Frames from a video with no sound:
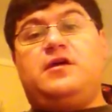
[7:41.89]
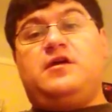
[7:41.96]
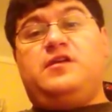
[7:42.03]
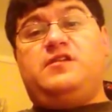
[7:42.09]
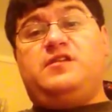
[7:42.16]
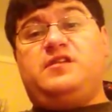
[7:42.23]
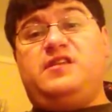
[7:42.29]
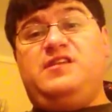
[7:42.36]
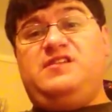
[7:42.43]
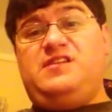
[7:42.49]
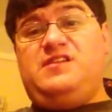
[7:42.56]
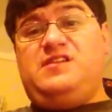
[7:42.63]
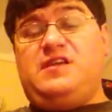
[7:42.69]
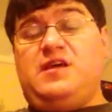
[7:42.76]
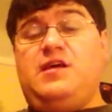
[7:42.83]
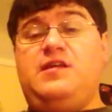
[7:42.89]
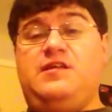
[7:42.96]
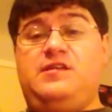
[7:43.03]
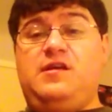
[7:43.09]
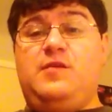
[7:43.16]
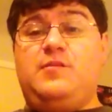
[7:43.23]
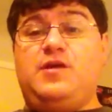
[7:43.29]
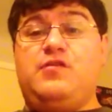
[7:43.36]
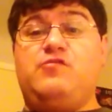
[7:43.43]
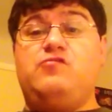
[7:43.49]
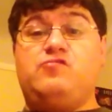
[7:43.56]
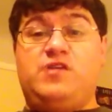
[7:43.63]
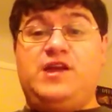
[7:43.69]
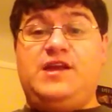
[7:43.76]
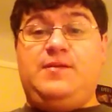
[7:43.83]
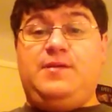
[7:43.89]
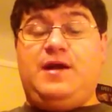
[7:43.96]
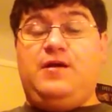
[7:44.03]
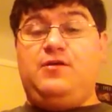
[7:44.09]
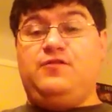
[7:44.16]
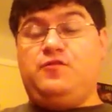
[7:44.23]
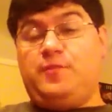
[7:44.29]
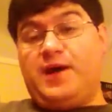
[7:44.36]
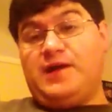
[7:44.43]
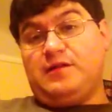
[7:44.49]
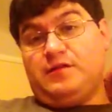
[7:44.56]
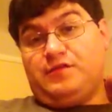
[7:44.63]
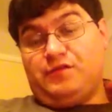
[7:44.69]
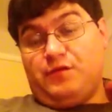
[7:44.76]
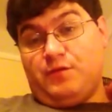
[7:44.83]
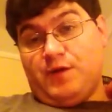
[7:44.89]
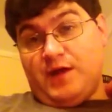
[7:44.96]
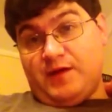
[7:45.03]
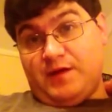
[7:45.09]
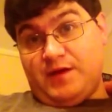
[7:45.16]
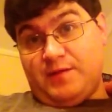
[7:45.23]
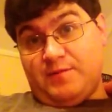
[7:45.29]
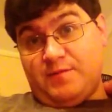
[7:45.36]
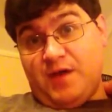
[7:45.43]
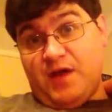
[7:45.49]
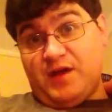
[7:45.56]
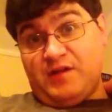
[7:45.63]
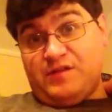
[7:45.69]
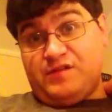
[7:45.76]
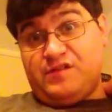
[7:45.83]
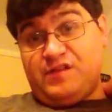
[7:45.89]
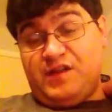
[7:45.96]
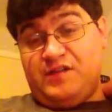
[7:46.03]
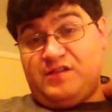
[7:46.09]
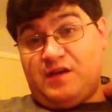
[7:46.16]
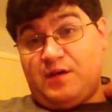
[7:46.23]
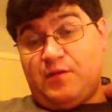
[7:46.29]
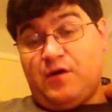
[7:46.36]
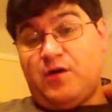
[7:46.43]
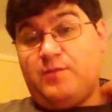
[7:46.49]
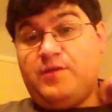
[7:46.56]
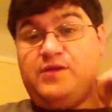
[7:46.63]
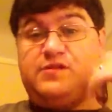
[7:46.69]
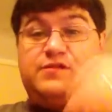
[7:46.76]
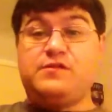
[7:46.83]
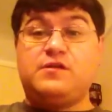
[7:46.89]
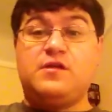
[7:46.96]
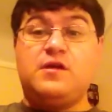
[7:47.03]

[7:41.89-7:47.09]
So this is going to be a really powerful battlesuit, and I can see Tau armies